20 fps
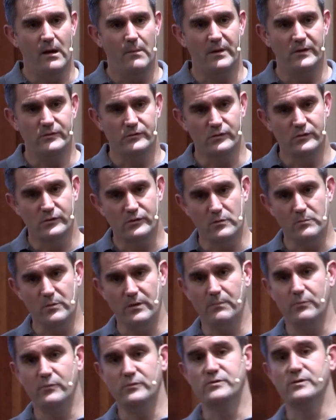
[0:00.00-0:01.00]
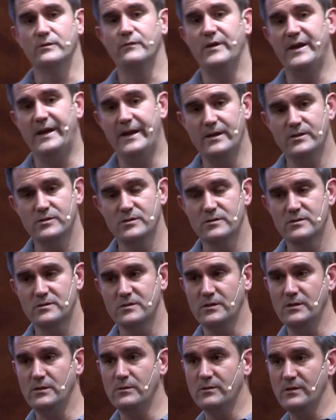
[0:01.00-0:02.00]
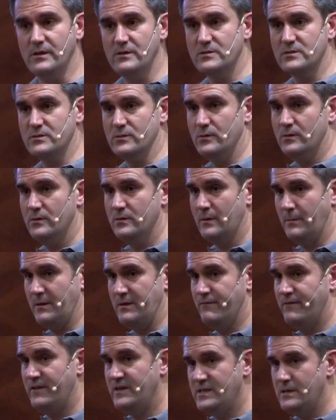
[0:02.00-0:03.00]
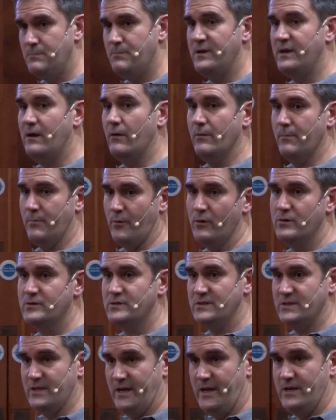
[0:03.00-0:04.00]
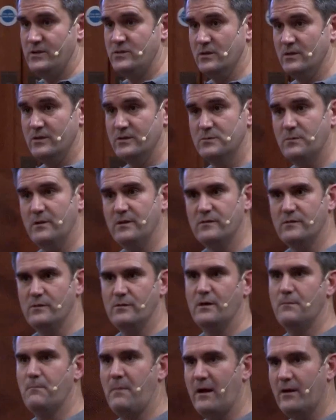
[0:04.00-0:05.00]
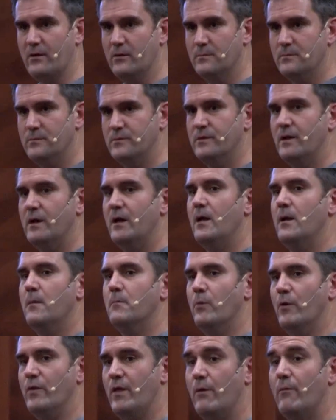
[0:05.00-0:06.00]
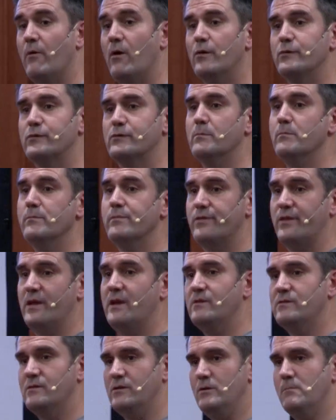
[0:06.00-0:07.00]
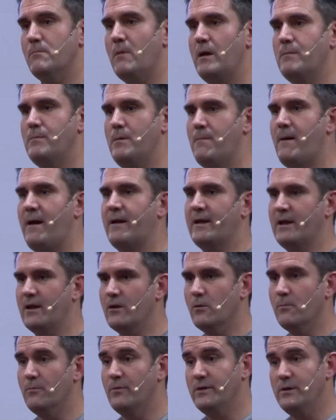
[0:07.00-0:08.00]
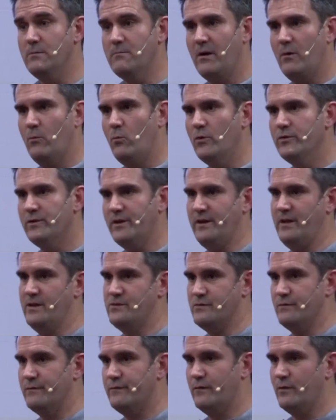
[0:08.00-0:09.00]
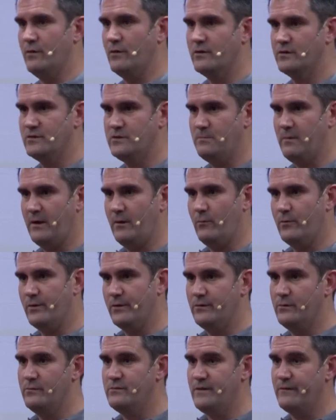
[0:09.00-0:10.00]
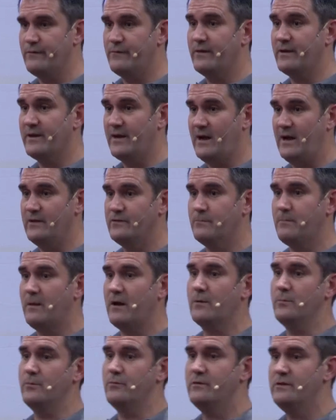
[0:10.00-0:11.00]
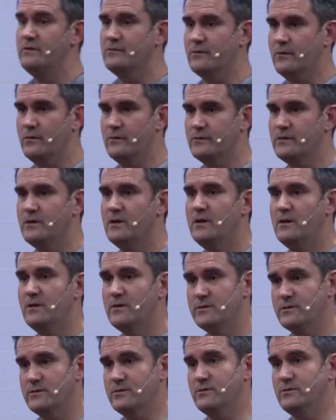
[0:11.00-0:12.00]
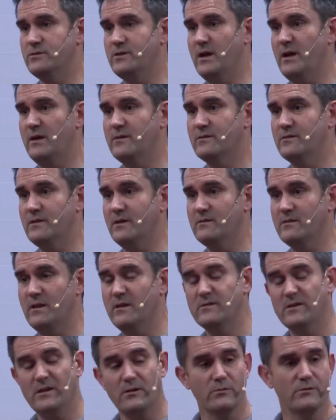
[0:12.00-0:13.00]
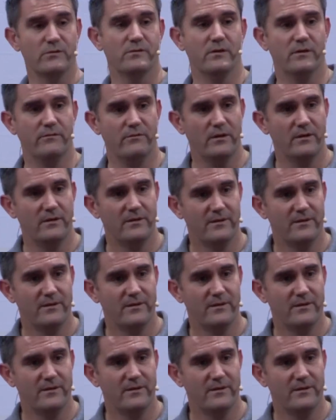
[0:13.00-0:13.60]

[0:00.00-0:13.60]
It does come with a bunch of agents that you can install. I mean, VDP out the box is agentless when it's doing it backups. But there are some things that you might be backing up that you might want an agent for, because you might want to do different kinds of backup and resource, such as things like SQL Server